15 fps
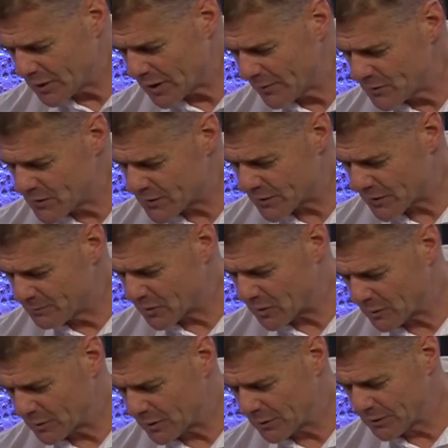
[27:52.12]
come to some
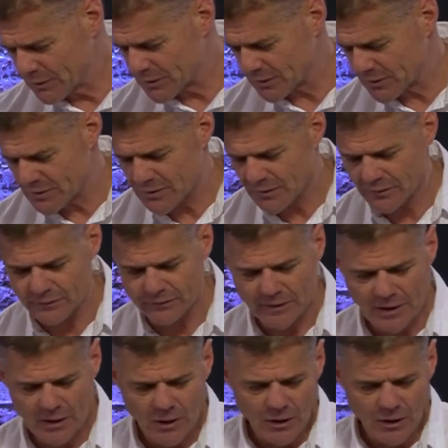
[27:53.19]
conclusions of